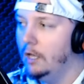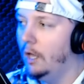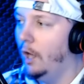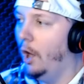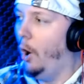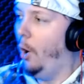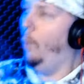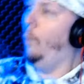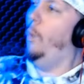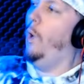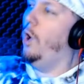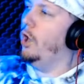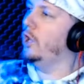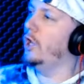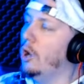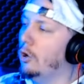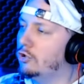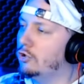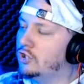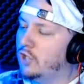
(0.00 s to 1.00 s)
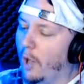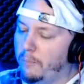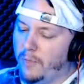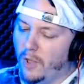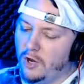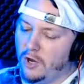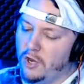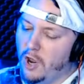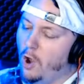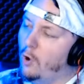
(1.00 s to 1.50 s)
Well, you know something,
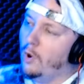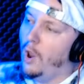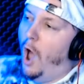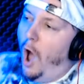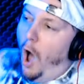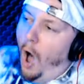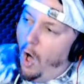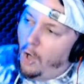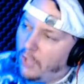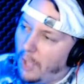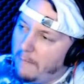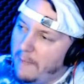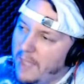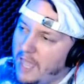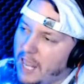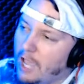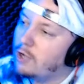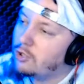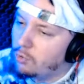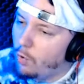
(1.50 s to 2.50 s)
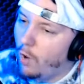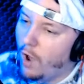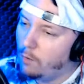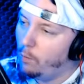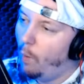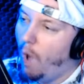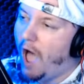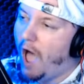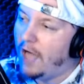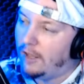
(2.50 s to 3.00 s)
dude? Hulkamania's running
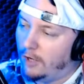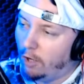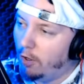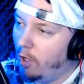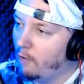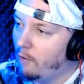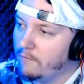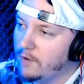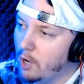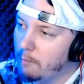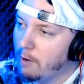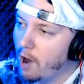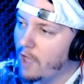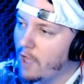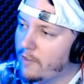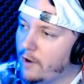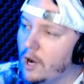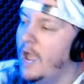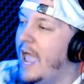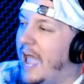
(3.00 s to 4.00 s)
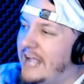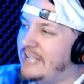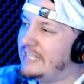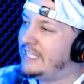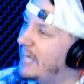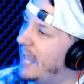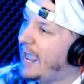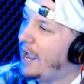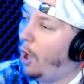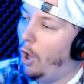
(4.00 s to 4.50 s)
wild all over you, brother. And today,
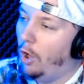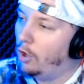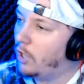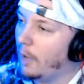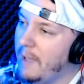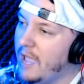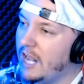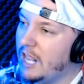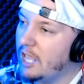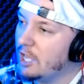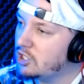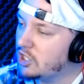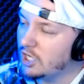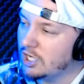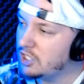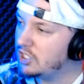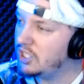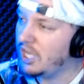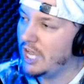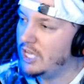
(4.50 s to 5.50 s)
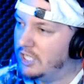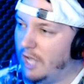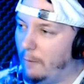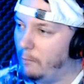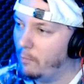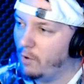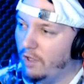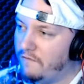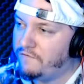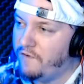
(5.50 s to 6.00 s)
Hulkamania's gonna say something really
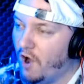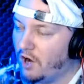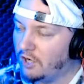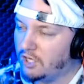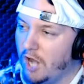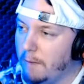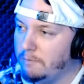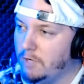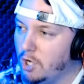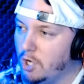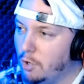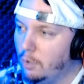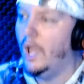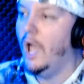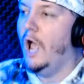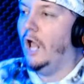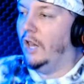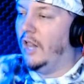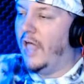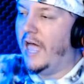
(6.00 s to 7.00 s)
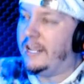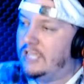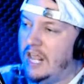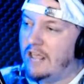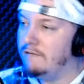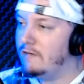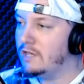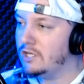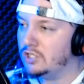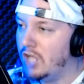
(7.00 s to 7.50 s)
fucked up, dude. Like, Devious
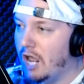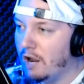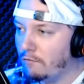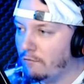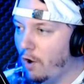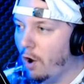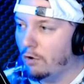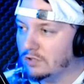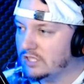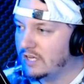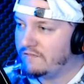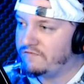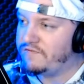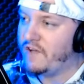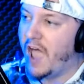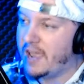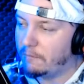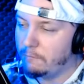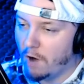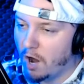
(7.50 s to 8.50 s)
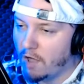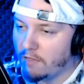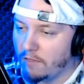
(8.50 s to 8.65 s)
Dave Rose is a fag, brother.